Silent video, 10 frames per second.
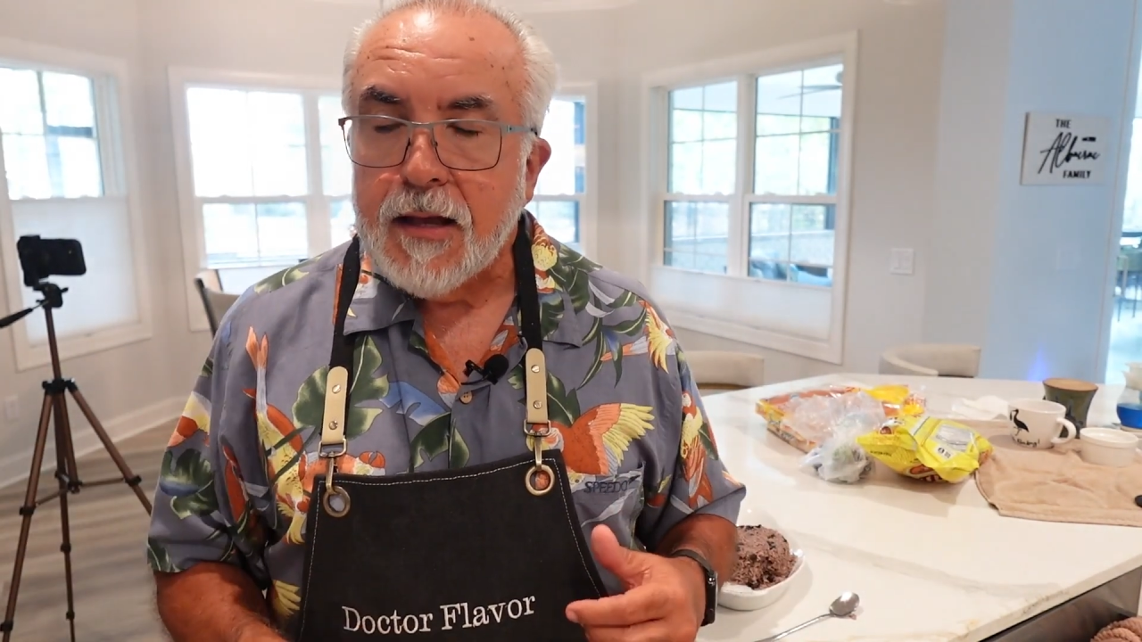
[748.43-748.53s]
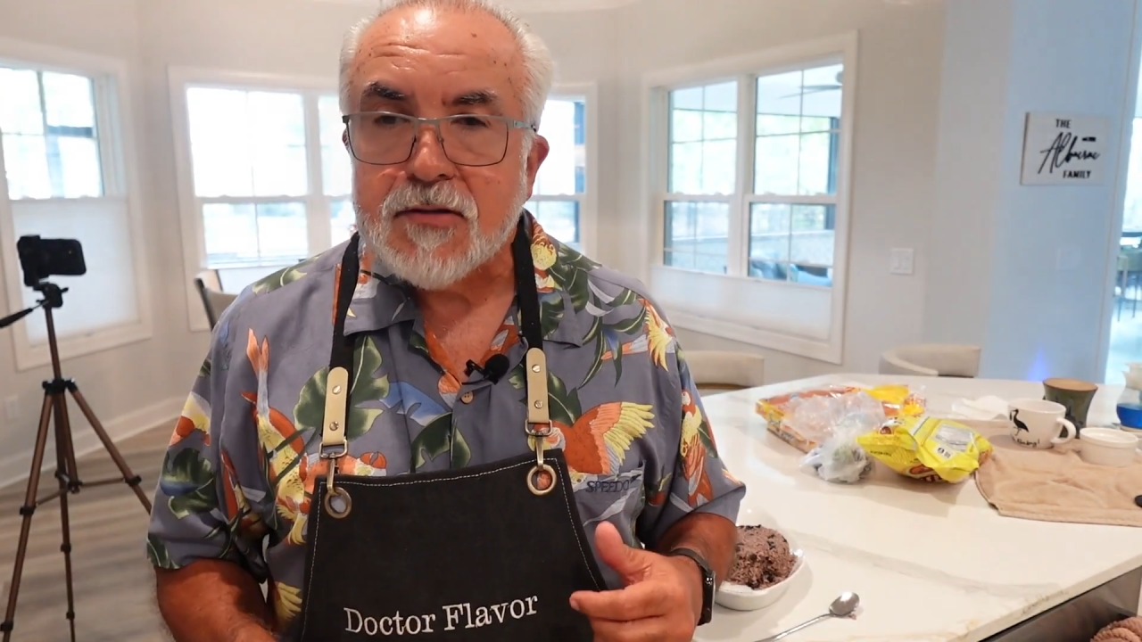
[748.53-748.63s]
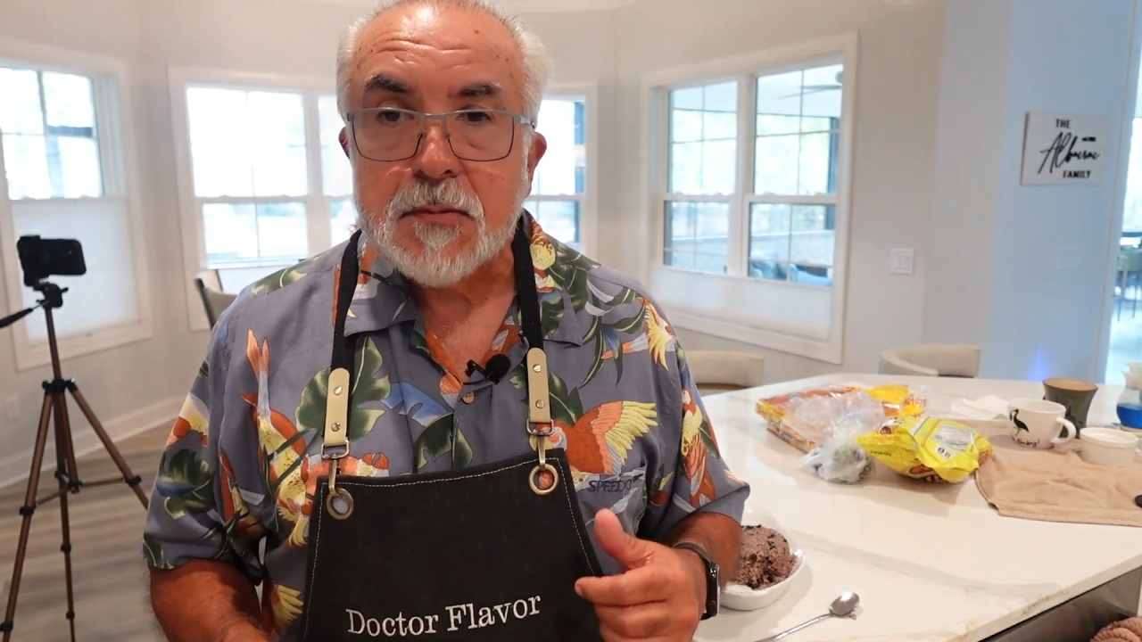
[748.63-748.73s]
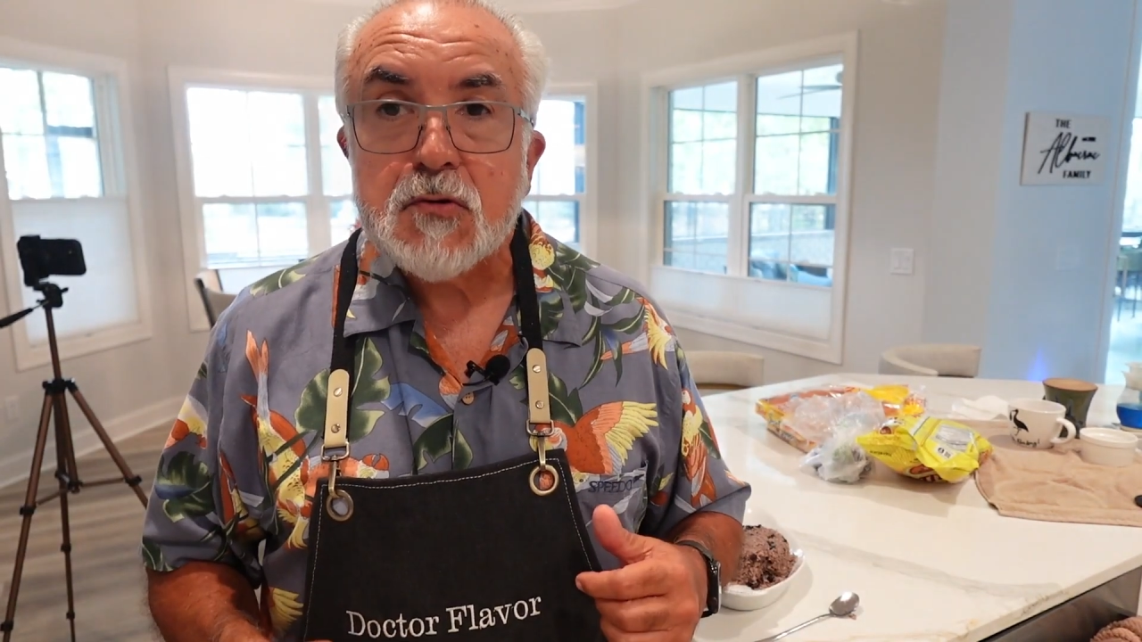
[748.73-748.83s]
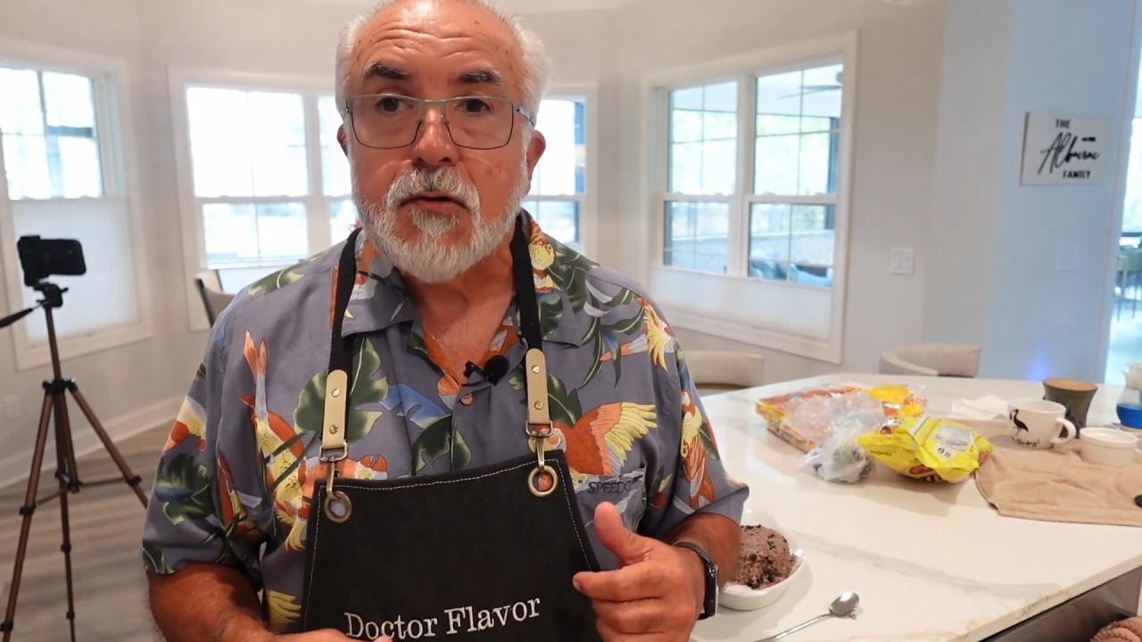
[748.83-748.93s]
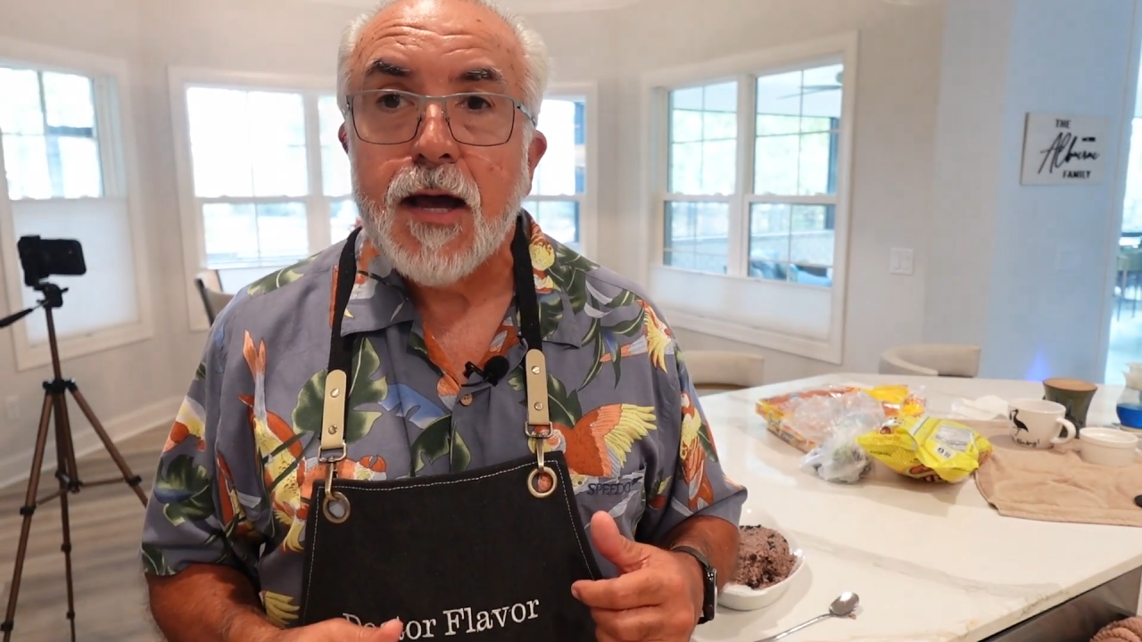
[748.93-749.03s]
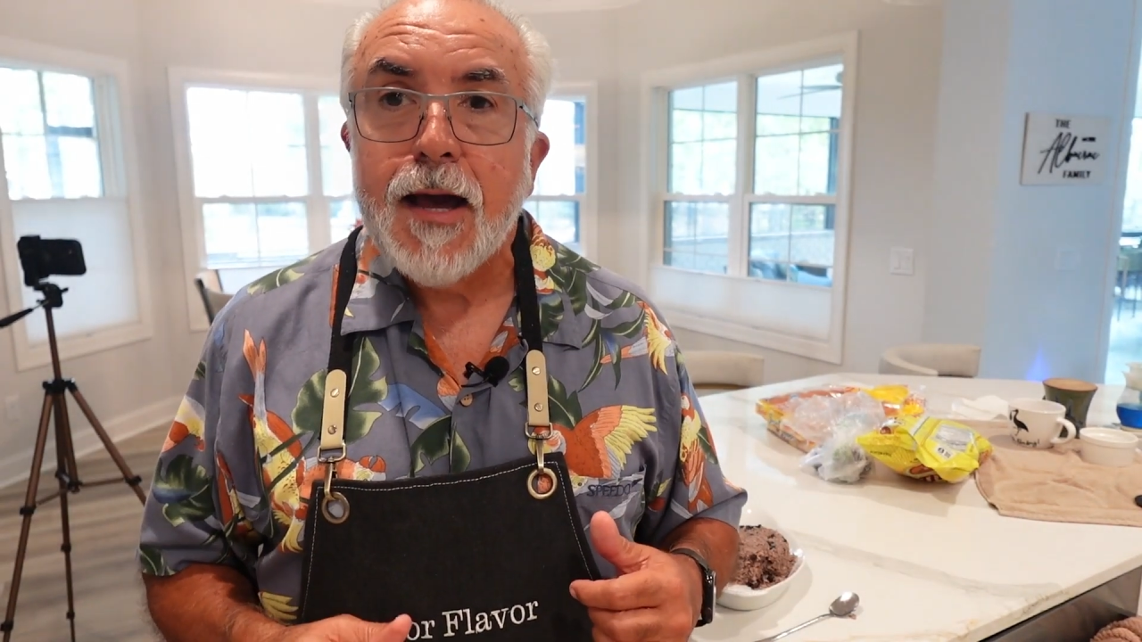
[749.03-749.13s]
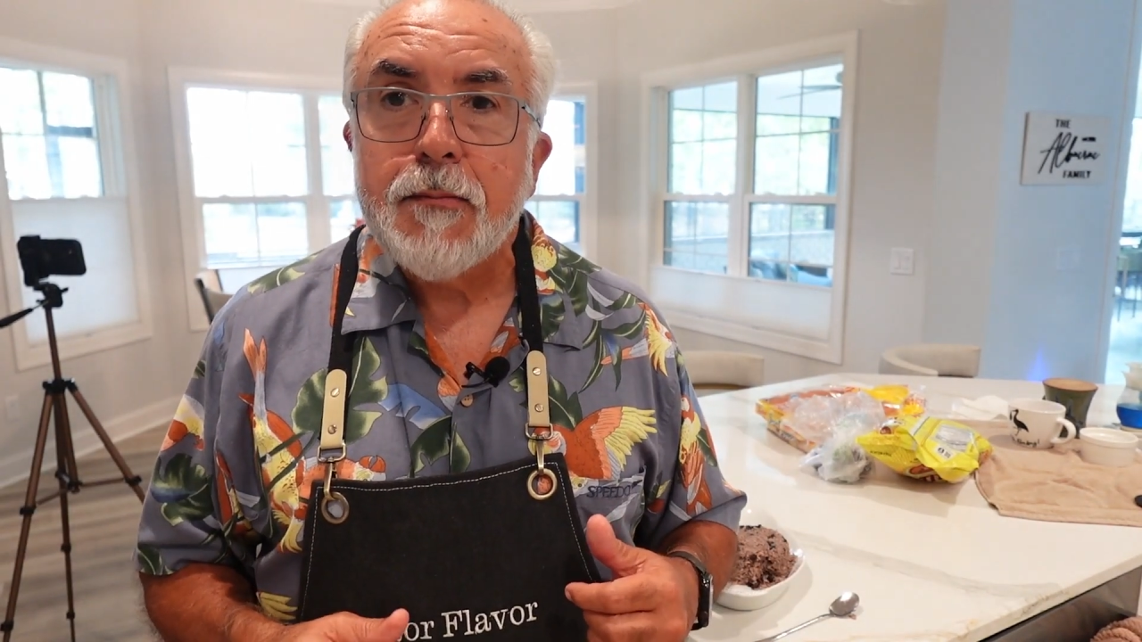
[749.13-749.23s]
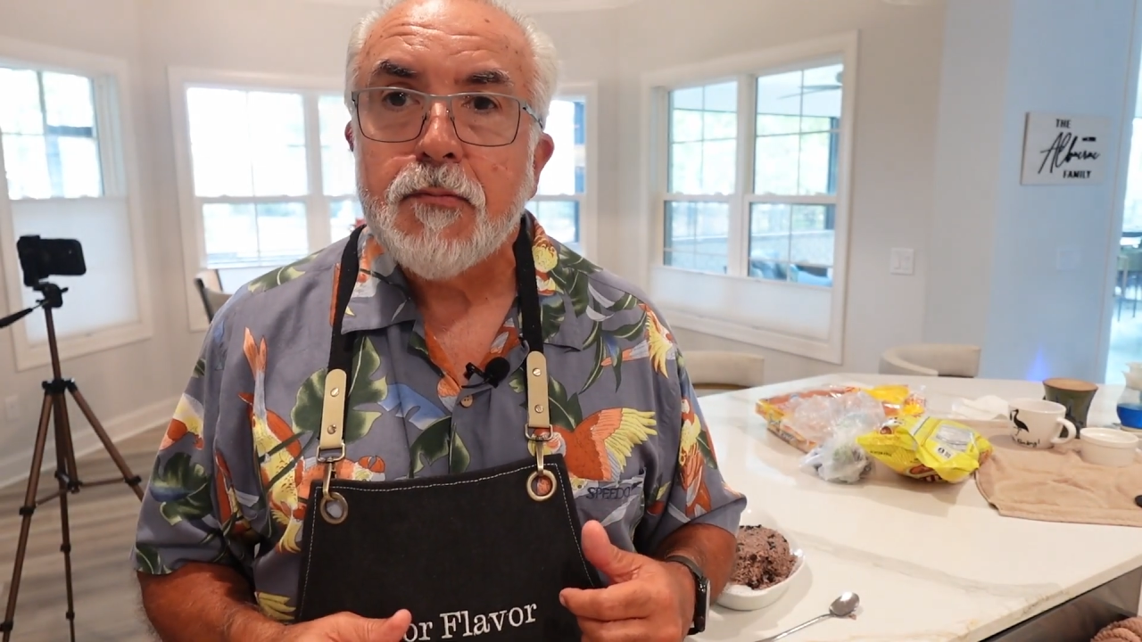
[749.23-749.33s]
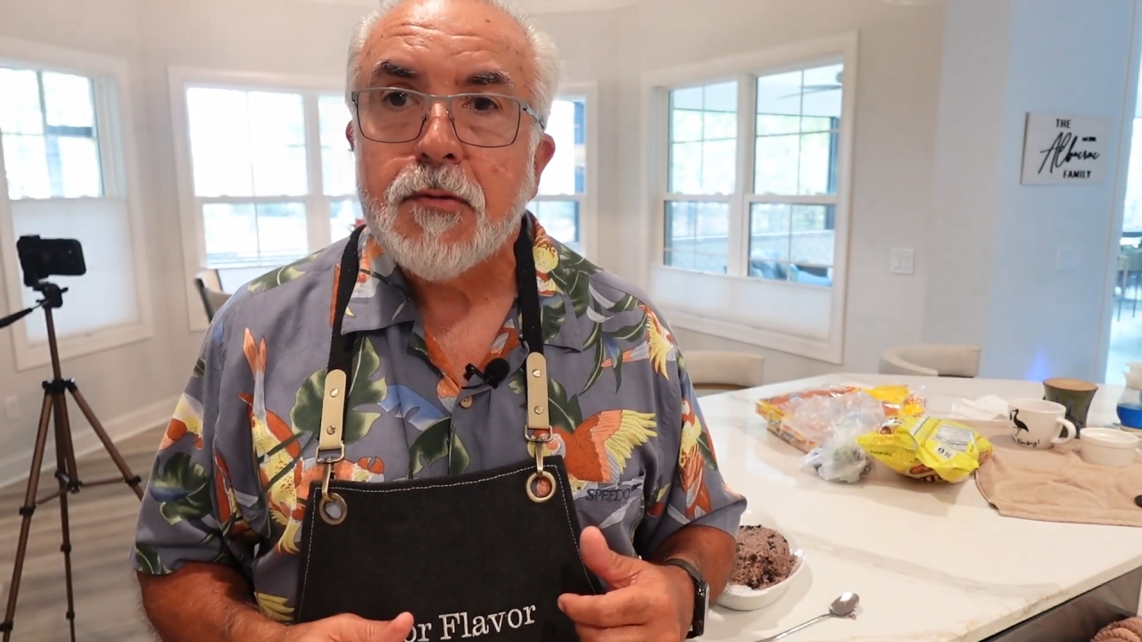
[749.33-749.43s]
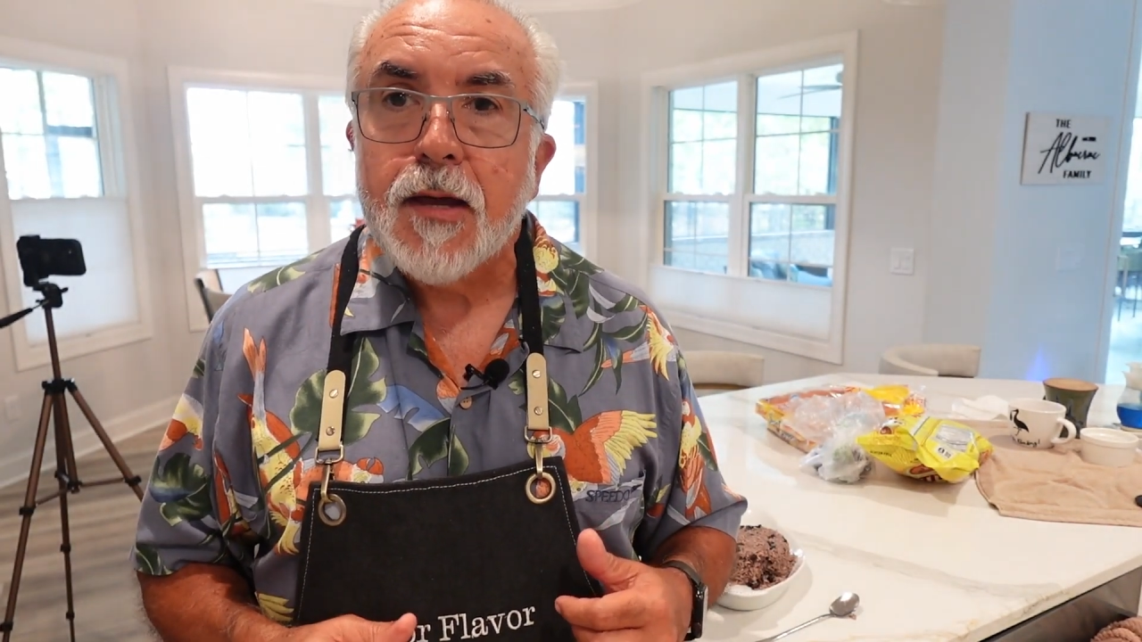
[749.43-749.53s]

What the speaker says: subscribe